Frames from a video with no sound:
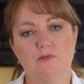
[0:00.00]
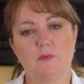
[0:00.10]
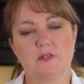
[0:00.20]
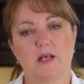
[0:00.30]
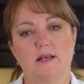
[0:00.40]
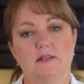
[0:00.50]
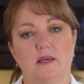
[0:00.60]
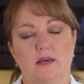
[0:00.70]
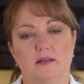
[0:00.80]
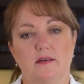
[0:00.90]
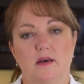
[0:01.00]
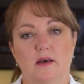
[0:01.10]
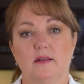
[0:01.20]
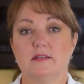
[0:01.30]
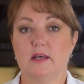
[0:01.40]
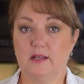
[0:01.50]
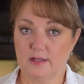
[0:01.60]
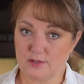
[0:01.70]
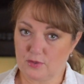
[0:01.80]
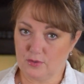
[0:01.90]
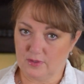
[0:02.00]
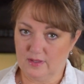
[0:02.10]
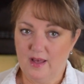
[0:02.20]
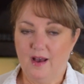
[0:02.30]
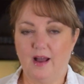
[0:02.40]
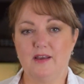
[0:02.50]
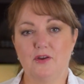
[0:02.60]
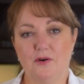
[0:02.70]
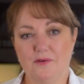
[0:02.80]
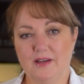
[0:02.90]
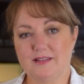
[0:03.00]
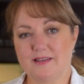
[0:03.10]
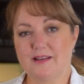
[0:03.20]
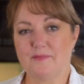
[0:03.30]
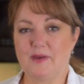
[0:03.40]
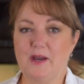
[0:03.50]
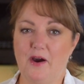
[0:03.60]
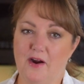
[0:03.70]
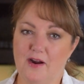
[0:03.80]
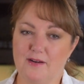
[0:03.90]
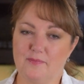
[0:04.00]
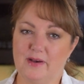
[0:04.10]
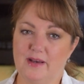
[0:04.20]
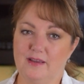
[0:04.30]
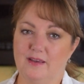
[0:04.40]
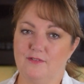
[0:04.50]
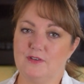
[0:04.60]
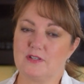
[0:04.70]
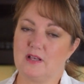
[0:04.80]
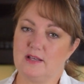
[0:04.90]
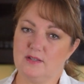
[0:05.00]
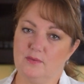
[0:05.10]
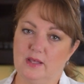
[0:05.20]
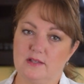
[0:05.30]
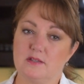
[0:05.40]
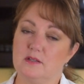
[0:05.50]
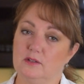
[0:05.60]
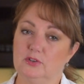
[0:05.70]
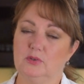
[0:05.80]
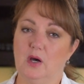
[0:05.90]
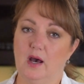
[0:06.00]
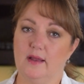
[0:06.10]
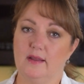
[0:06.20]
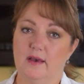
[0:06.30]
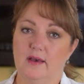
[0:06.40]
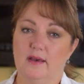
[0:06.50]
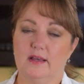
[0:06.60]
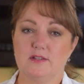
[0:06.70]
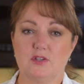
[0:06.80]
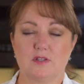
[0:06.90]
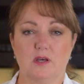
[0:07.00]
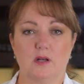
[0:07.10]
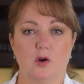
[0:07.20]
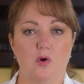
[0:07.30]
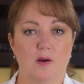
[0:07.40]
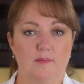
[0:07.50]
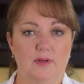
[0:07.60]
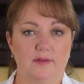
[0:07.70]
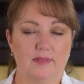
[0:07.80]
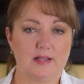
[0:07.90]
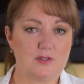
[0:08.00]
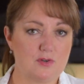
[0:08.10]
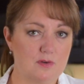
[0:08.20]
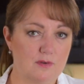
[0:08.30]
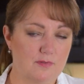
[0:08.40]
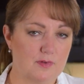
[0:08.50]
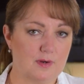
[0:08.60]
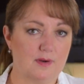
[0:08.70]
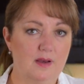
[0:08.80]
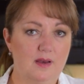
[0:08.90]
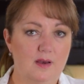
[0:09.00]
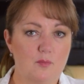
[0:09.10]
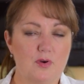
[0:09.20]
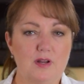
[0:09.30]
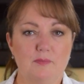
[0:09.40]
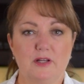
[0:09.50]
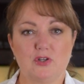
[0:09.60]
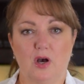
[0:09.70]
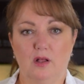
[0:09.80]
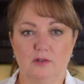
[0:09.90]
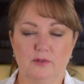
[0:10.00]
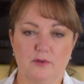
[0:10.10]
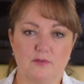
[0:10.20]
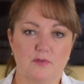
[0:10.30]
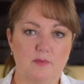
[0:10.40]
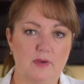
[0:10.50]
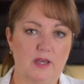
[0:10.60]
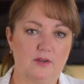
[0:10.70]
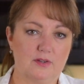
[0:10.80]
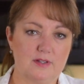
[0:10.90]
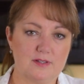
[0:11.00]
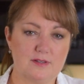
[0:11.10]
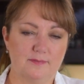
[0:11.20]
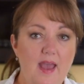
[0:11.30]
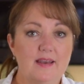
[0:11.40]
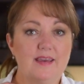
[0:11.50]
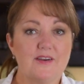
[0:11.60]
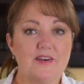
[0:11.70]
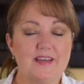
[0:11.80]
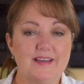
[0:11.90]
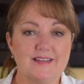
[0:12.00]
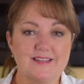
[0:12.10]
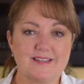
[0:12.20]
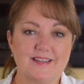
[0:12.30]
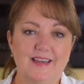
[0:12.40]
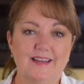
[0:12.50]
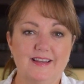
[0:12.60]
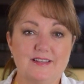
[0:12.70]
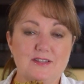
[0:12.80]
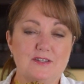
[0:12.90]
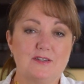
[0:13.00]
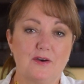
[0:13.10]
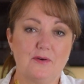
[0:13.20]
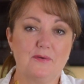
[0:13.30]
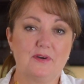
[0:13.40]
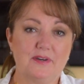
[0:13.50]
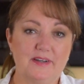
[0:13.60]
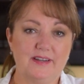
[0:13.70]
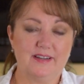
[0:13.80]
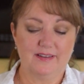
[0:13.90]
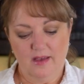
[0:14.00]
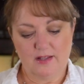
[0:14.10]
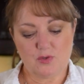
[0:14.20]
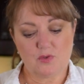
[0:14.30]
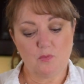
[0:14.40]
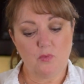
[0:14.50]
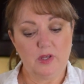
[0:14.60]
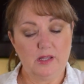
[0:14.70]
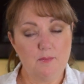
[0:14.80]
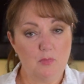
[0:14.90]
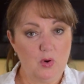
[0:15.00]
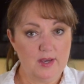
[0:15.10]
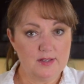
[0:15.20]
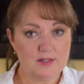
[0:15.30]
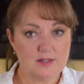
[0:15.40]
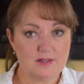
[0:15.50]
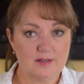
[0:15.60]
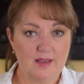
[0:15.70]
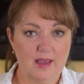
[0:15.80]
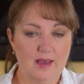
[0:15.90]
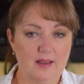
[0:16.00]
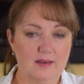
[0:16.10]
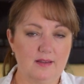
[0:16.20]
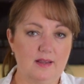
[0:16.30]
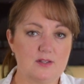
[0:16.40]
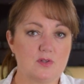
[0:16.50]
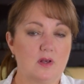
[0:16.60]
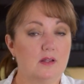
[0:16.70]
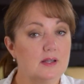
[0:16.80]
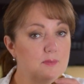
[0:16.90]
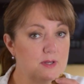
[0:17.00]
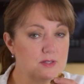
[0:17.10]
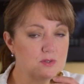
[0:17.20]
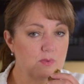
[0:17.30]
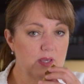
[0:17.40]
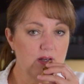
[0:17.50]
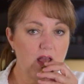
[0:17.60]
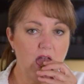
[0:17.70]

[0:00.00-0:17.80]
from slicing it until it's cool. I know it's gonna be hard, but if you slice it while it's still too hot, it's just gonna crumble. That's true for pretty much all gluten-free baked goods. And here it is. It is so good. It's really moist and it's a little bit sweet.